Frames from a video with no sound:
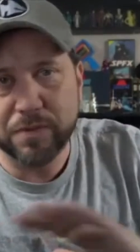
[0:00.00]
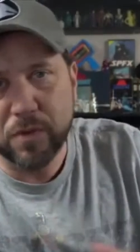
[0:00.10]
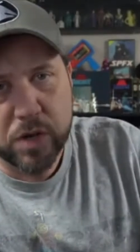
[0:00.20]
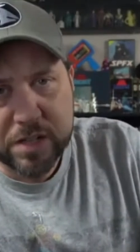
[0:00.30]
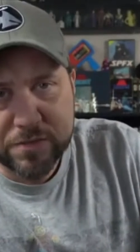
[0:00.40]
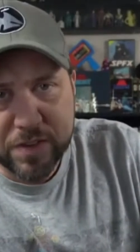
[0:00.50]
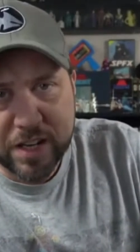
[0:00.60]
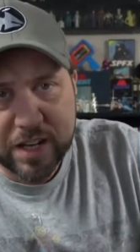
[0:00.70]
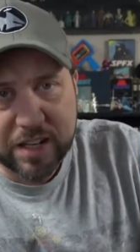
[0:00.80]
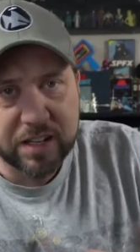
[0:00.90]
if it wasn't
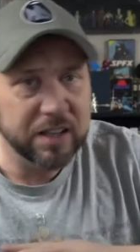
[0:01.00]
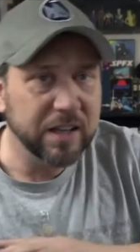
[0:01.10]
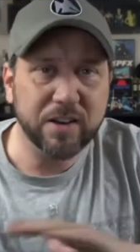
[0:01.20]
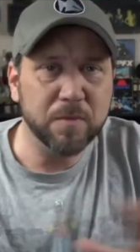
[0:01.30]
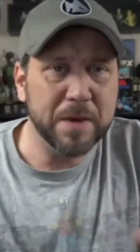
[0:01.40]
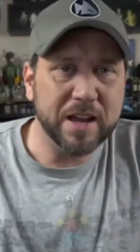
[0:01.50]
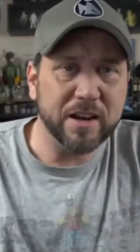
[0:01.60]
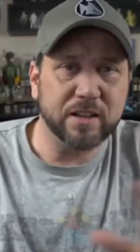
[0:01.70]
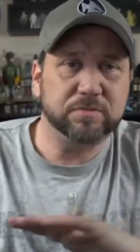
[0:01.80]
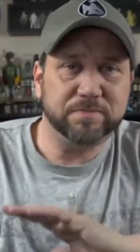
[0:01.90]
funny, it don't matter.